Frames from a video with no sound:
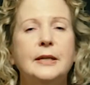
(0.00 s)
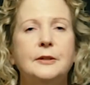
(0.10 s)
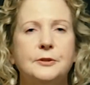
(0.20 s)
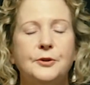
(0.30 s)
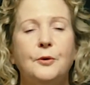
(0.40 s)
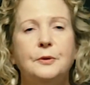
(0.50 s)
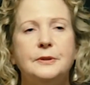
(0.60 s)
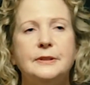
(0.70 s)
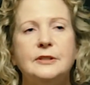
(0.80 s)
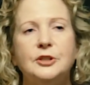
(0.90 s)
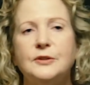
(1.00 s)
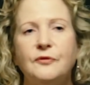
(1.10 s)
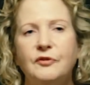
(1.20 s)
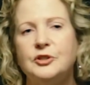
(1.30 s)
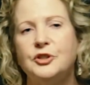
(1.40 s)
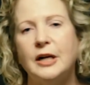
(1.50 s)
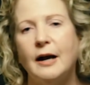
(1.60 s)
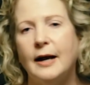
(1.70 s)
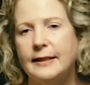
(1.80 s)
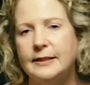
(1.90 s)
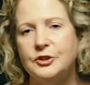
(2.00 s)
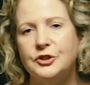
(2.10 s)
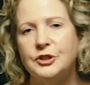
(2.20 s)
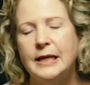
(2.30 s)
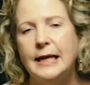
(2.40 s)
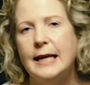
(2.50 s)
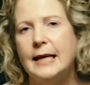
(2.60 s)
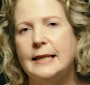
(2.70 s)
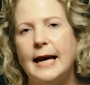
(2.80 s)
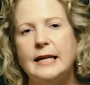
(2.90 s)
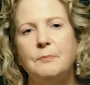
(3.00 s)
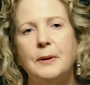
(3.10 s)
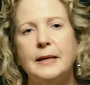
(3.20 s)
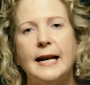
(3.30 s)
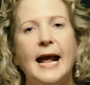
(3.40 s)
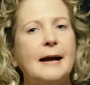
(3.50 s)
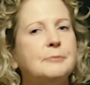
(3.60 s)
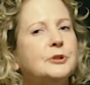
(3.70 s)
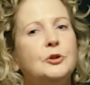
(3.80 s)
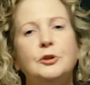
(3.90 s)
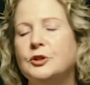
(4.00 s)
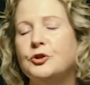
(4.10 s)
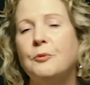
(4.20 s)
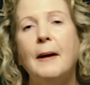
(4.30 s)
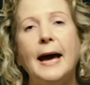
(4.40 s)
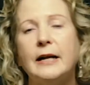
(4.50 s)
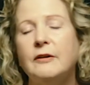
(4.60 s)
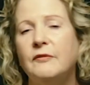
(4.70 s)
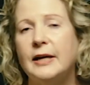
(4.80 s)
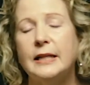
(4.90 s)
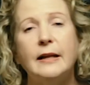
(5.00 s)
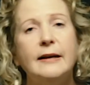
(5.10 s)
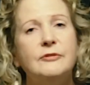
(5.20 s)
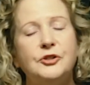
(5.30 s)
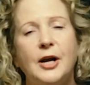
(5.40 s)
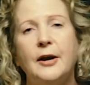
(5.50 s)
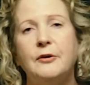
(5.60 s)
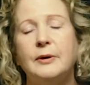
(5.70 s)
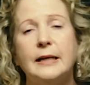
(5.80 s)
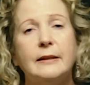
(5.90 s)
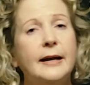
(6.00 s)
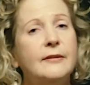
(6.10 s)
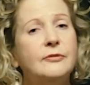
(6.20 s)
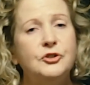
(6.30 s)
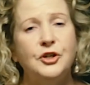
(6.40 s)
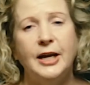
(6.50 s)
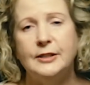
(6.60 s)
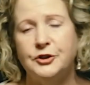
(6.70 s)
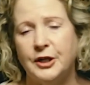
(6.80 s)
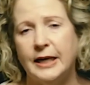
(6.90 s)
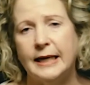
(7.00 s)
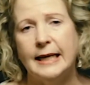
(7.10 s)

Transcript: years old and just finishing college. That had been an absolutely traumatic event, life-shattering, life-changing.